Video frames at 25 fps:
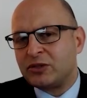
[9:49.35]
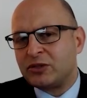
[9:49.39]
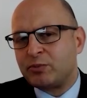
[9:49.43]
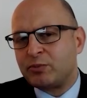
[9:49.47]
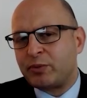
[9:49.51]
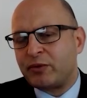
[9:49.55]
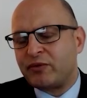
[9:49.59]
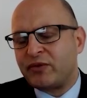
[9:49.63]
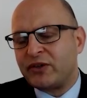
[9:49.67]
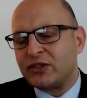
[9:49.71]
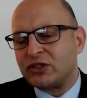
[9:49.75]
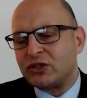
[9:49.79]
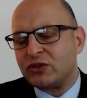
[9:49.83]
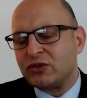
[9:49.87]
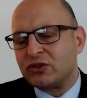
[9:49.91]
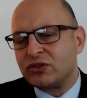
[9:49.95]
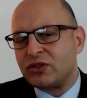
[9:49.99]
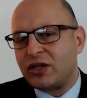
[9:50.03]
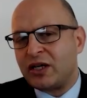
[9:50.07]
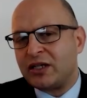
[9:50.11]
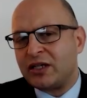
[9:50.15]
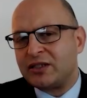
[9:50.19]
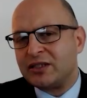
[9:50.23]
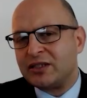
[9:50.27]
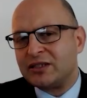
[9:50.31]
professional
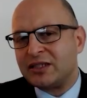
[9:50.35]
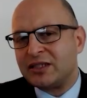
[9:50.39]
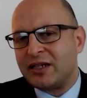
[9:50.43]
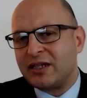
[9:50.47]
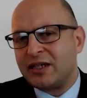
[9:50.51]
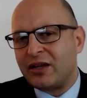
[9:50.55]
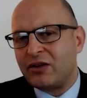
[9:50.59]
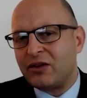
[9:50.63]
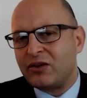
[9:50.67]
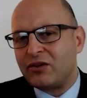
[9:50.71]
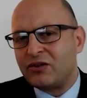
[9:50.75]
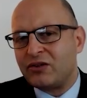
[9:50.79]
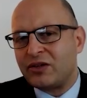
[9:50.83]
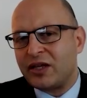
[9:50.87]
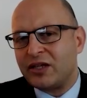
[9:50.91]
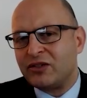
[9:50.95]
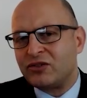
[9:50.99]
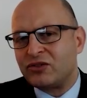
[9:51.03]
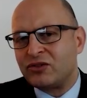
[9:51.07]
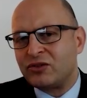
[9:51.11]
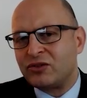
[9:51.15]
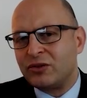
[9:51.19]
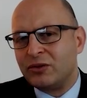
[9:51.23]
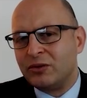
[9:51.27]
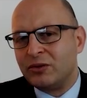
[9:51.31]
scientists and others
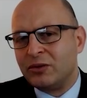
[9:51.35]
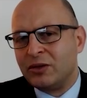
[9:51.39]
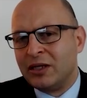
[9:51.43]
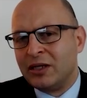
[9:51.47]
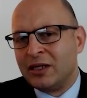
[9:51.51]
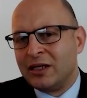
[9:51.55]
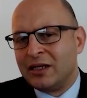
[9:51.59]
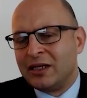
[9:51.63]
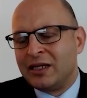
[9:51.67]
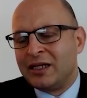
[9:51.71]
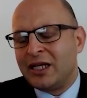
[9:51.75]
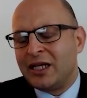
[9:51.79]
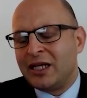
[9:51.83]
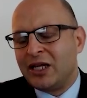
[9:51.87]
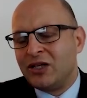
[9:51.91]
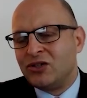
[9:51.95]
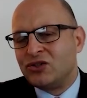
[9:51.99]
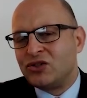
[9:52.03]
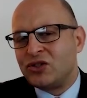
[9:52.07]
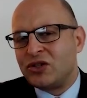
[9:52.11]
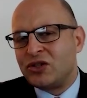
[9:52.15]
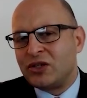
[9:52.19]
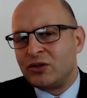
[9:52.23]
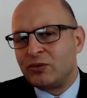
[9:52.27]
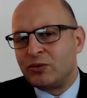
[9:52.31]
as to
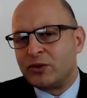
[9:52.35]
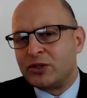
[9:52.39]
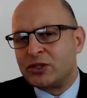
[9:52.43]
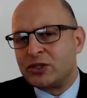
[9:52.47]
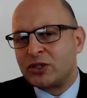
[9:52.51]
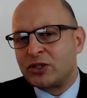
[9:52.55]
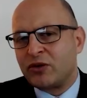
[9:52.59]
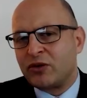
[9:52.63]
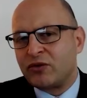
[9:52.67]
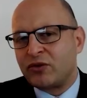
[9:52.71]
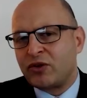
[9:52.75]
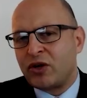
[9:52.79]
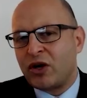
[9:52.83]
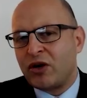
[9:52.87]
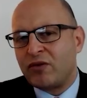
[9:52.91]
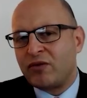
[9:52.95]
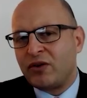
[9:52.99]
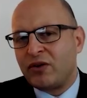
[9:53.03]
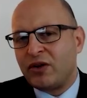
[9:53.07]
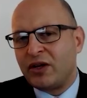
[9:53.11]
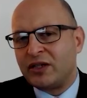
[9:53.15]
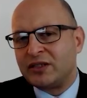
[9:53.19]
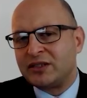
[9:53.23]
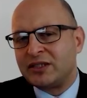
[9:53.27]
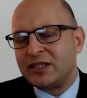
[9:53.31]
is the risk of
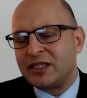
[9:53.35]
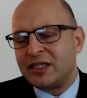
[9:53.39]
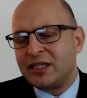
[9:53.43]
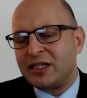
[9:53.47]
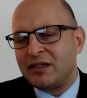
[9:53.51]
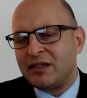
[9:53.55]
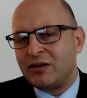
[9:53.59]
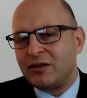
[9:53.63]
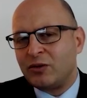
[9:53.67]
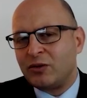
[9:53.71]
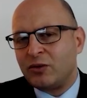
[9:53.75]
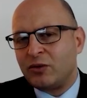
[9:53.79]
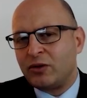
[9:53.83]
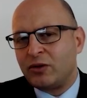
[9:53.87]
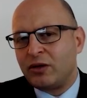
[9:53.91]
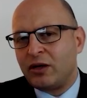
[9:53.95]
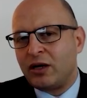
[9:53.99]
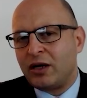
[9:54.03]
COVID-19,